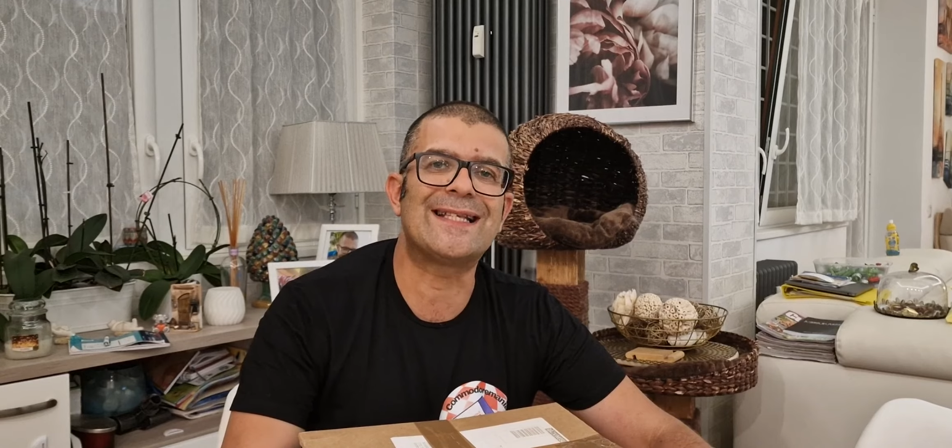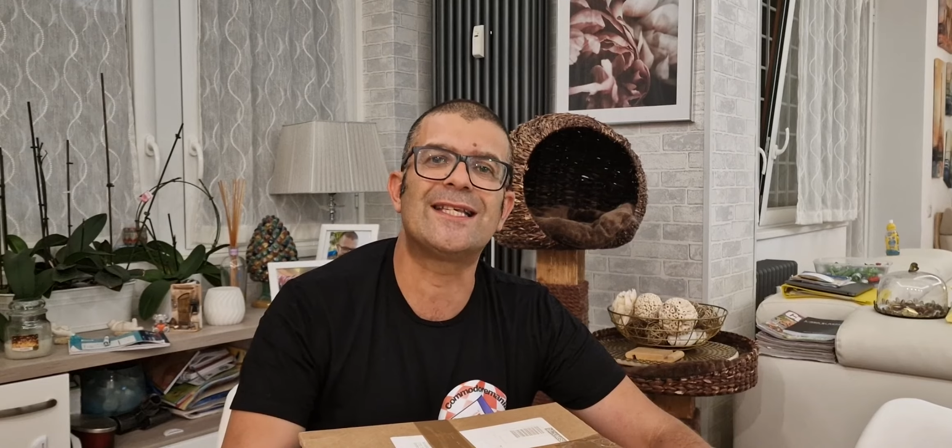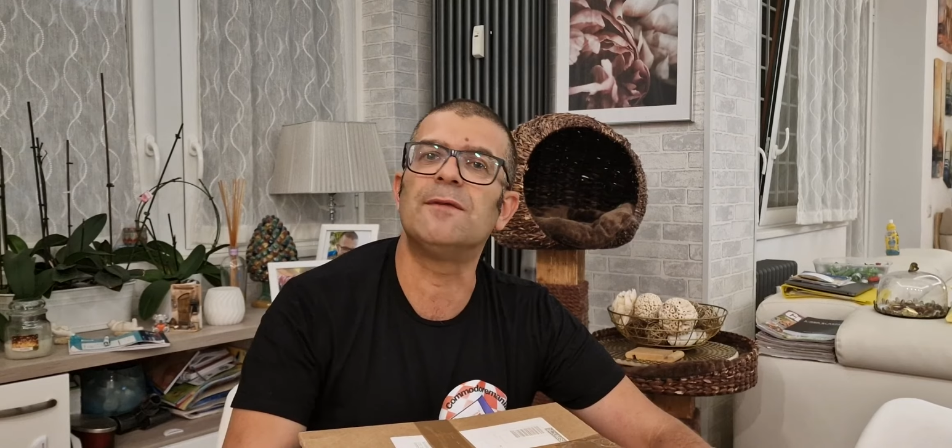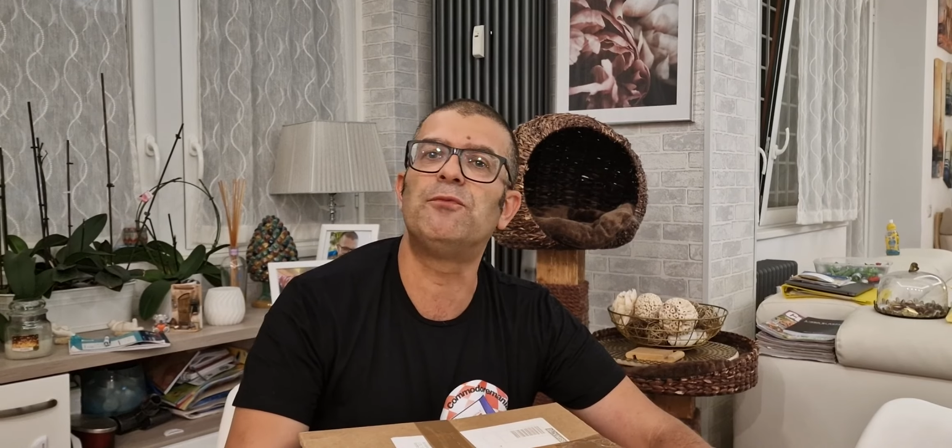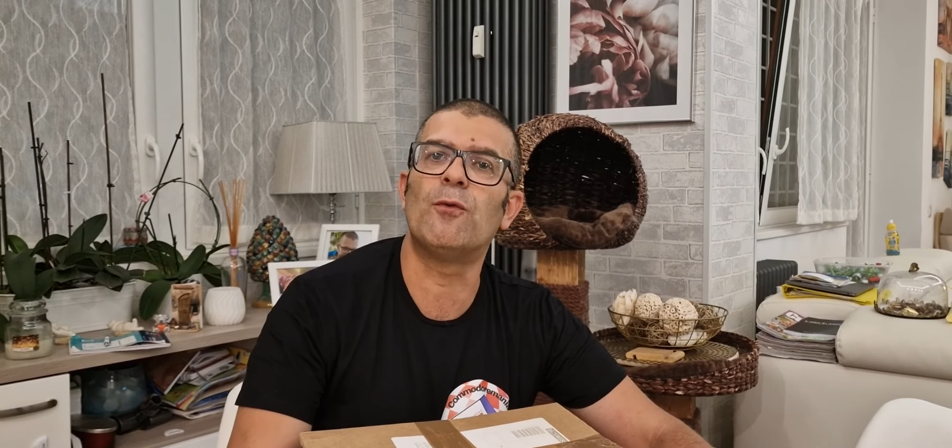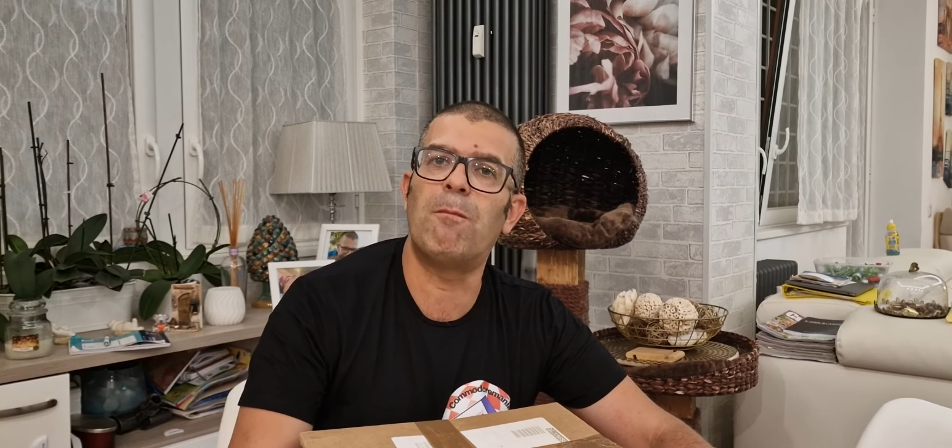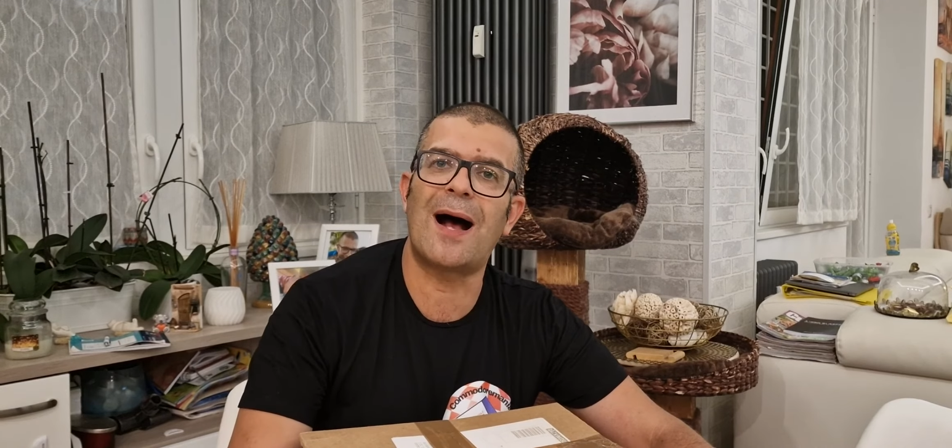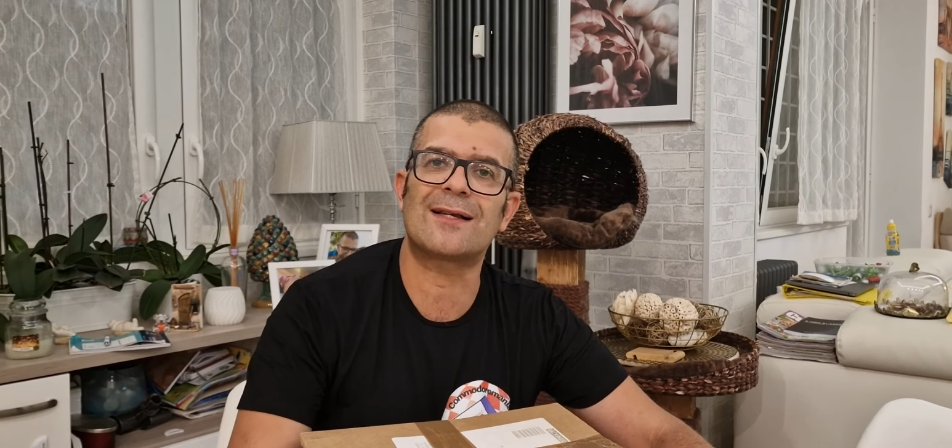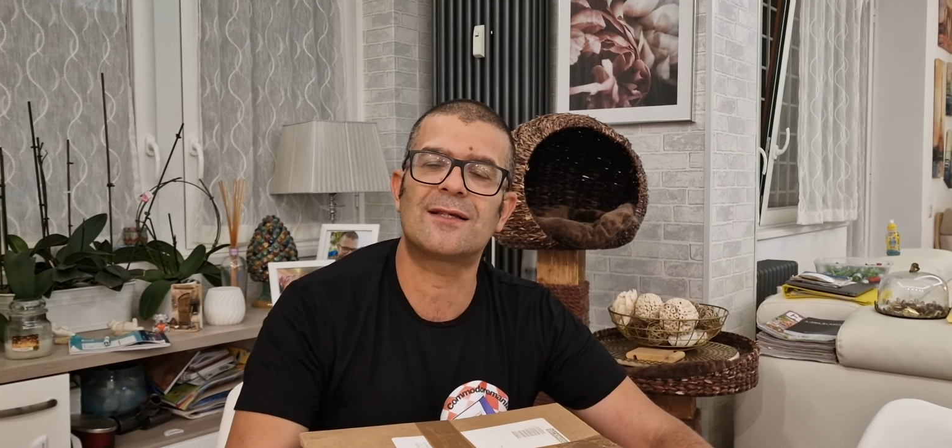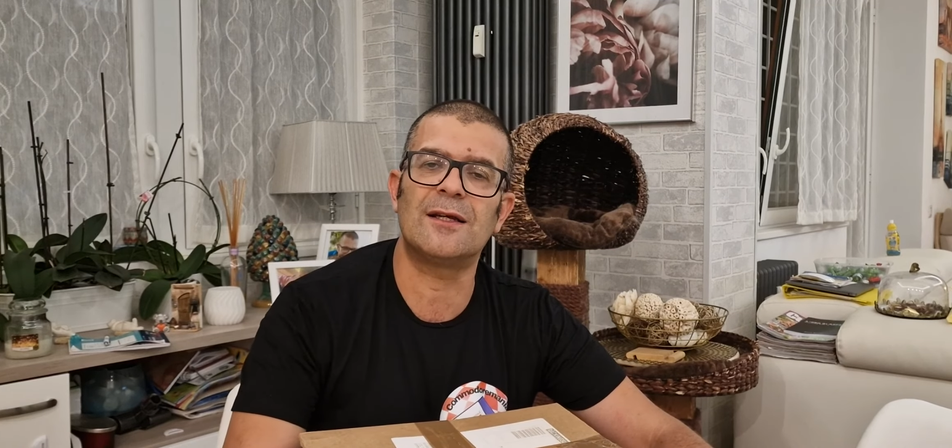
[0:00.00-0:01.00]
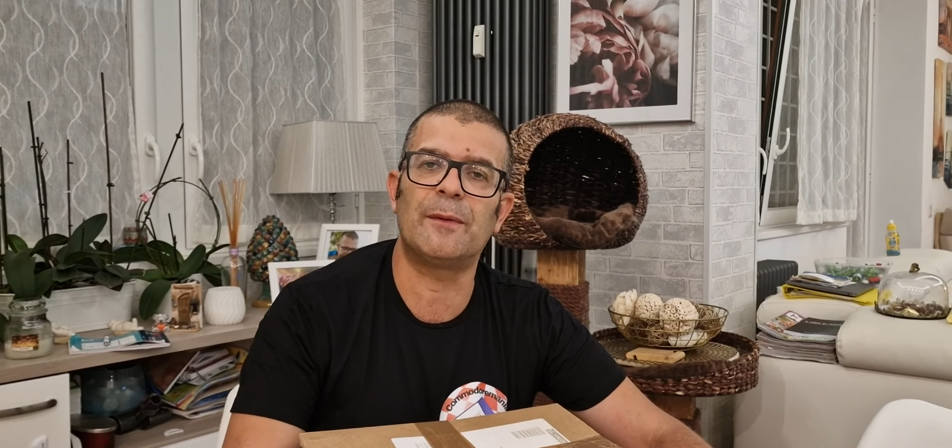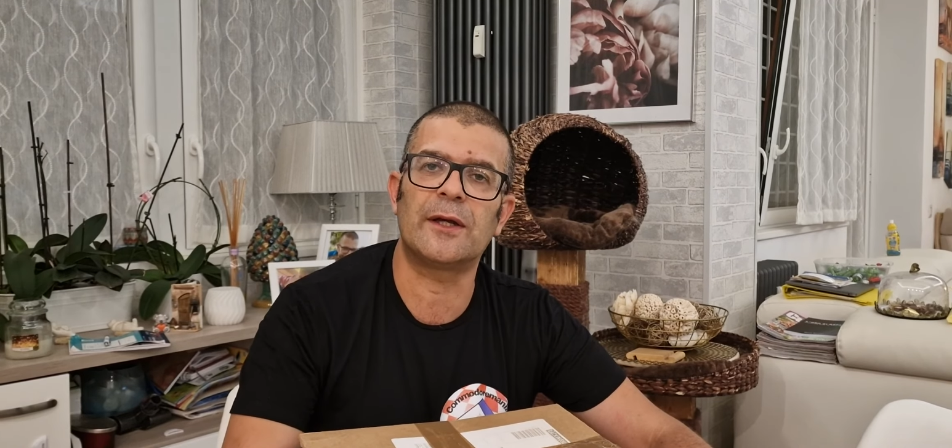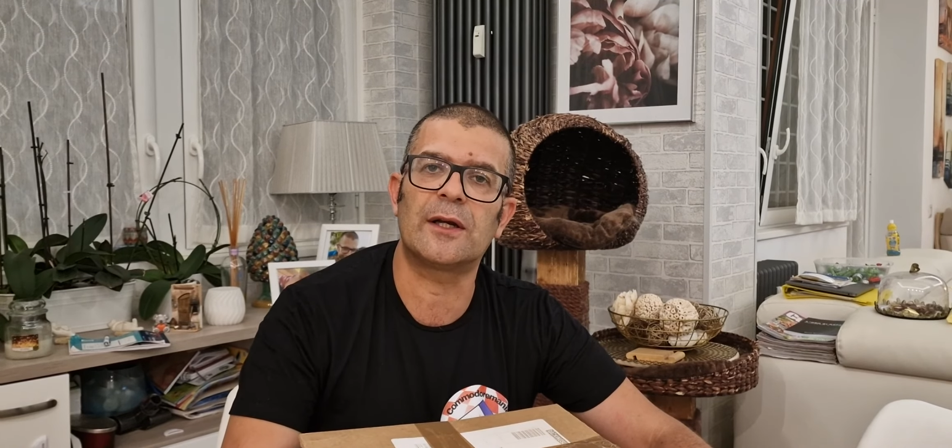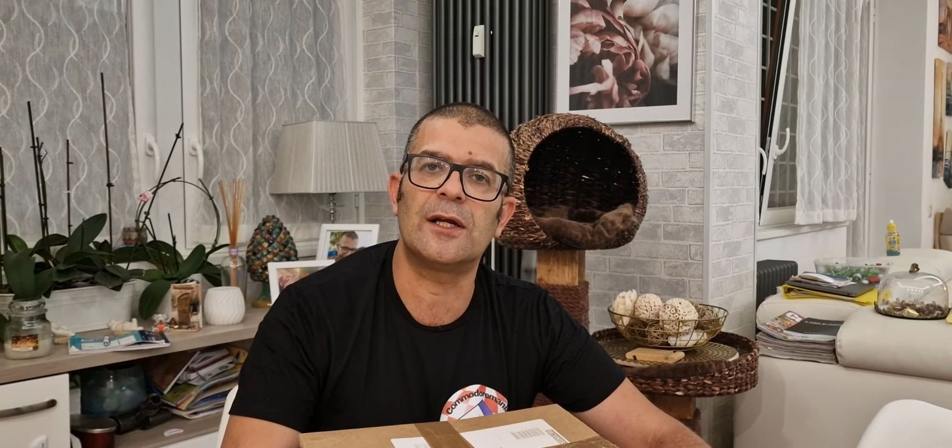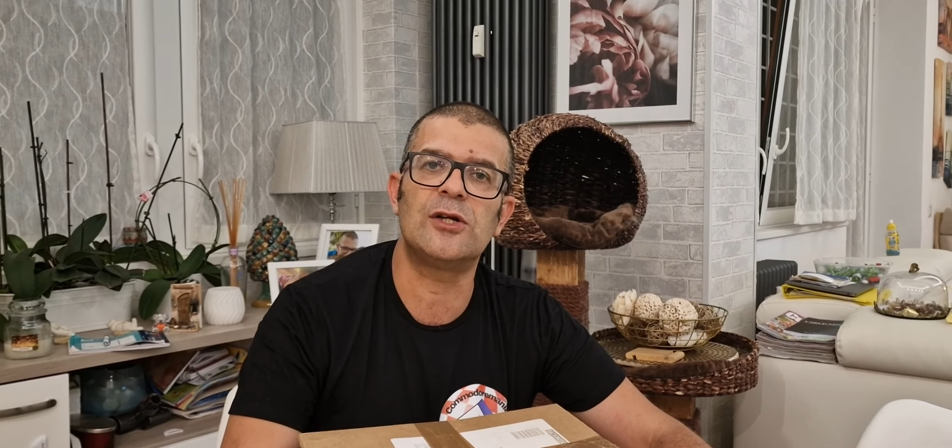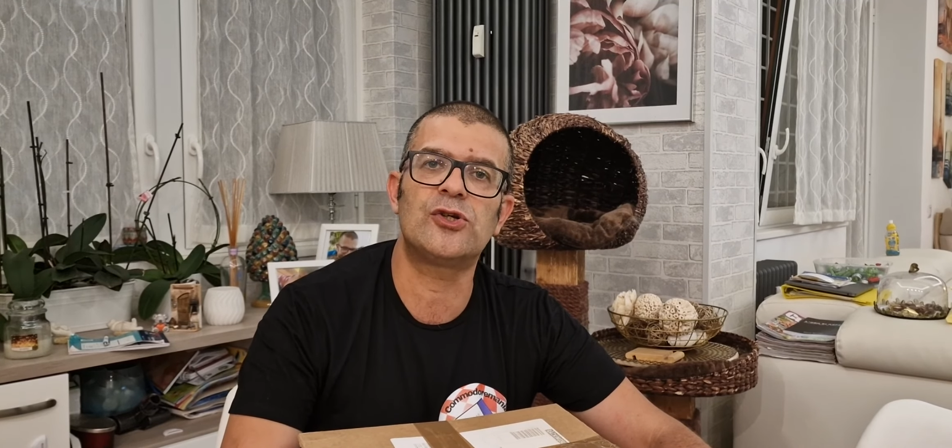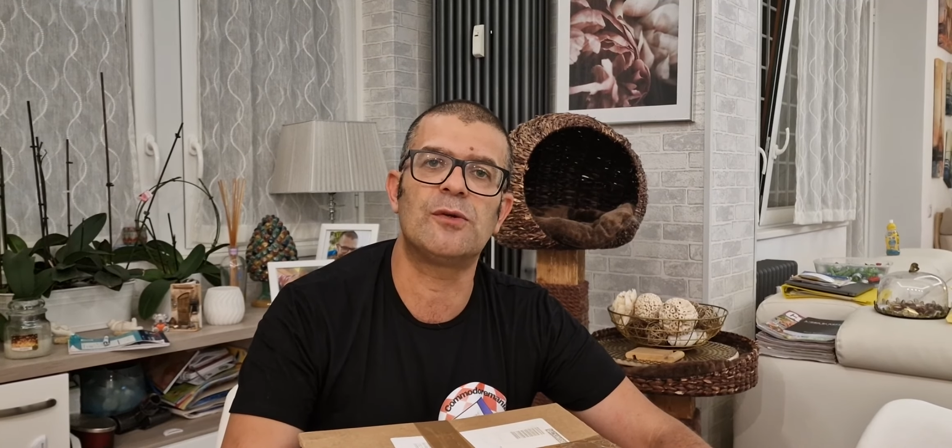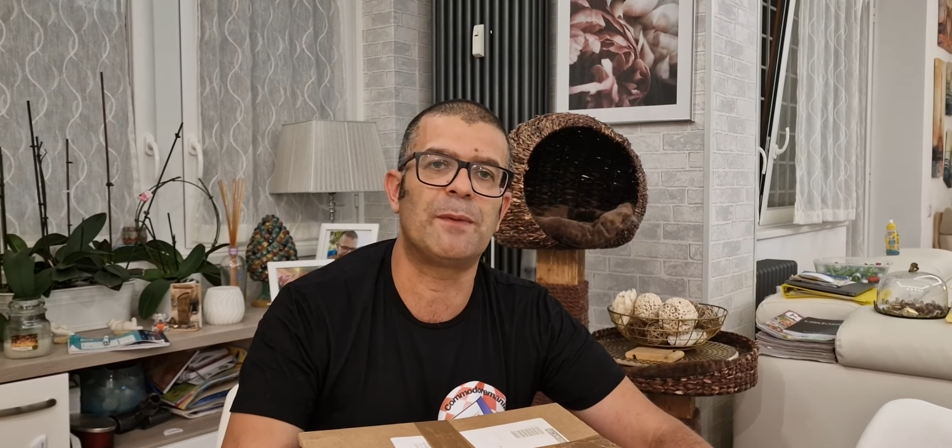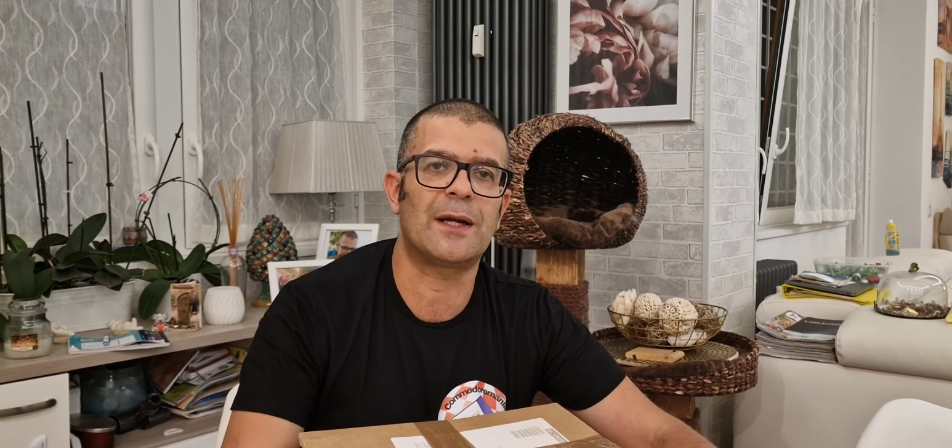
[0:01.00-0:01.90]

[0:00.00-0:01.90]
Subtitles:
series of reasons that